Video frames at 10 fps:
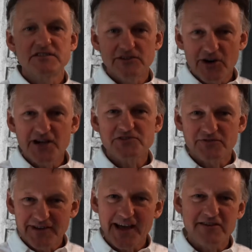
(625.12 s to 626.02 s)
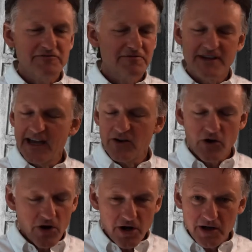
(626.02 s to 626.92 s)
the loss of life at
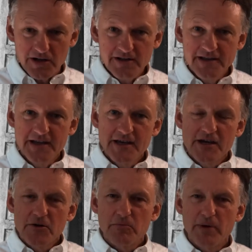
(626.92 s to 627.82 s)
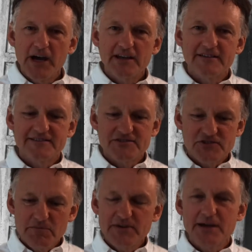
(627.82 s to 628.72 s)
all. But
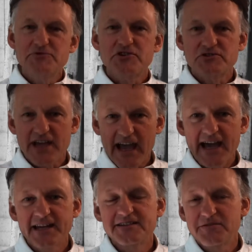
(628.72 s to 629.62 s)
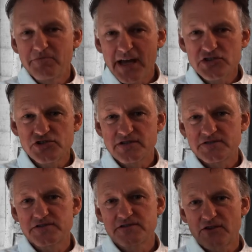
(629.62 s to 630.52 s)
sometimes there's added
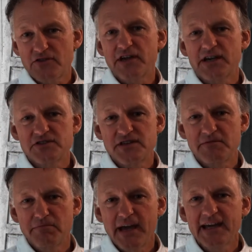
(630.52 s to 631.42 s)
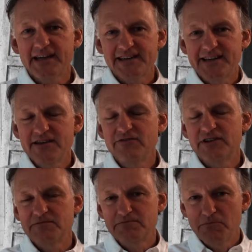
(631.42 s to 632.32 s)
dimensions to things that make it
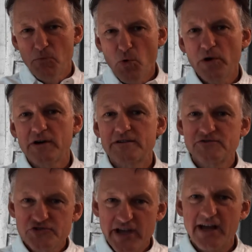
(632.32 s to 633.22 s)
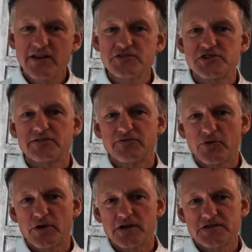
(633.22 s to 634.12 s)
even more challenging
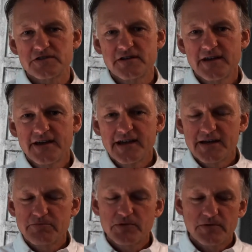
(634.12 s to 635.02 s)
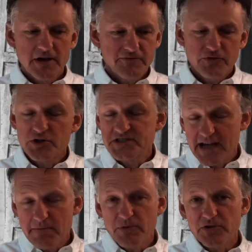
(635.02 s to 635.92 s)
for us. For
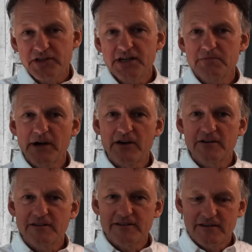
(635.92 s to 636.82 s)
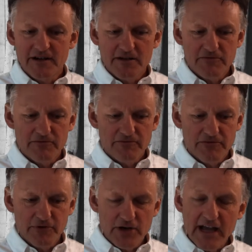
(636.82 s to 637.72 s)
example, think about,
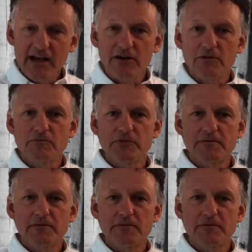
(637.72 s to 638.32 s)
for now,